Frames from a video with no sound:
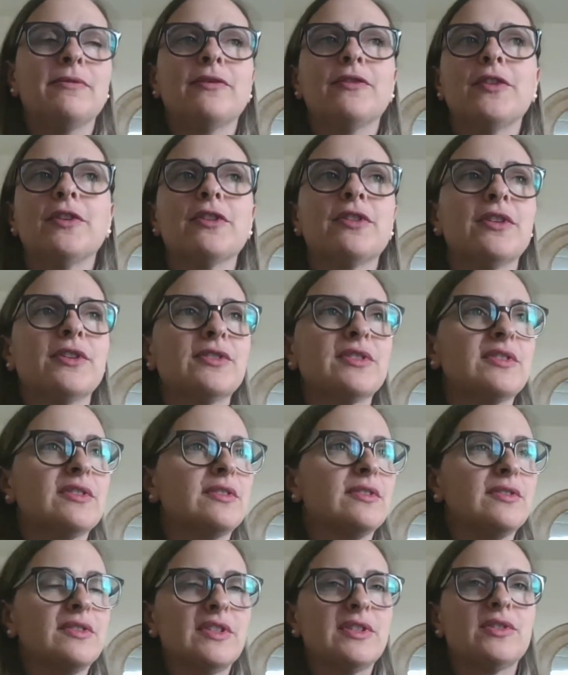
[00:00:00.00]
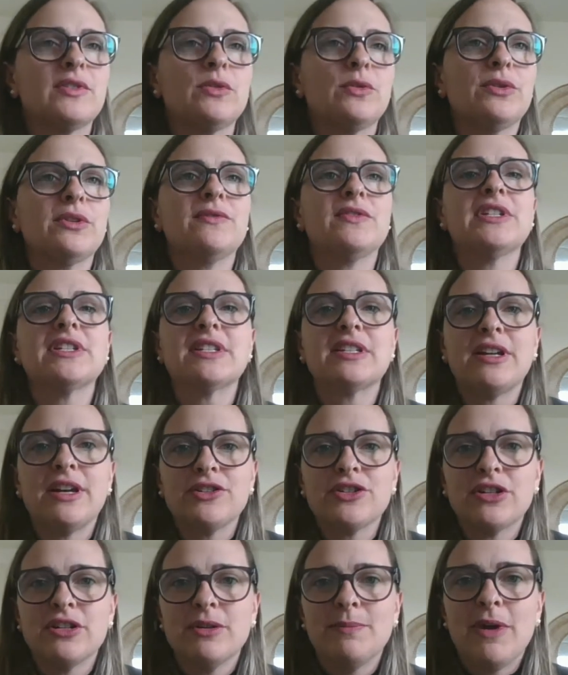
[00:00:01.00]
furthers this sort of
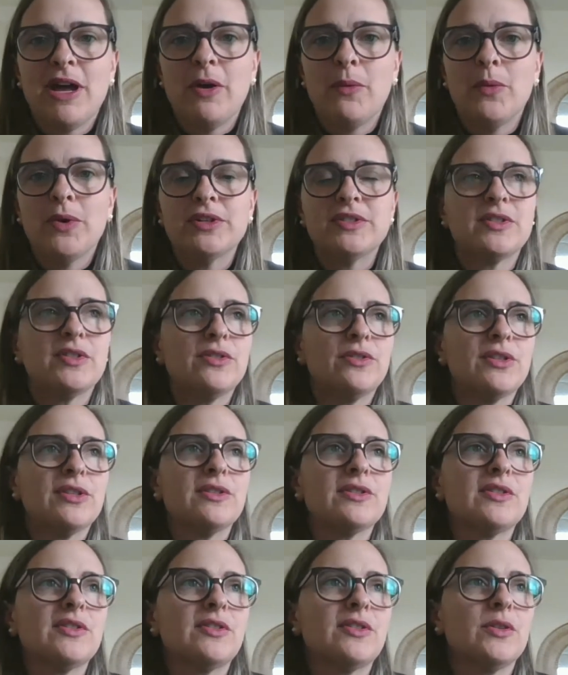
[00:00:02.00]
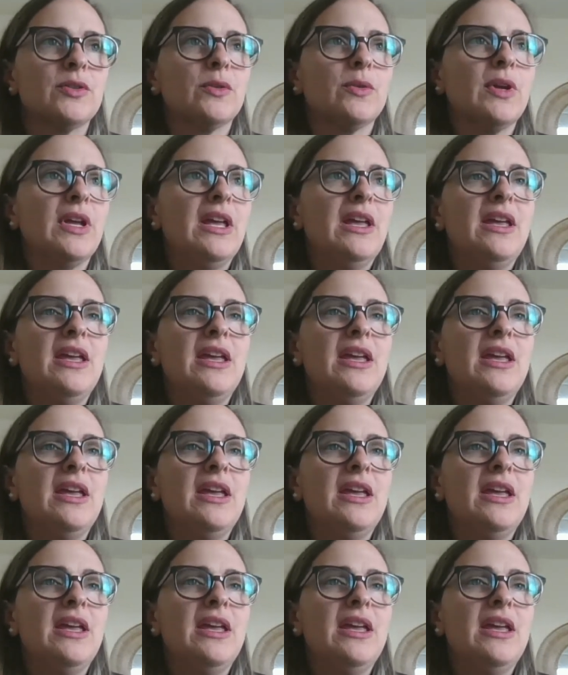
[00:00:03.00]
discussion about what students do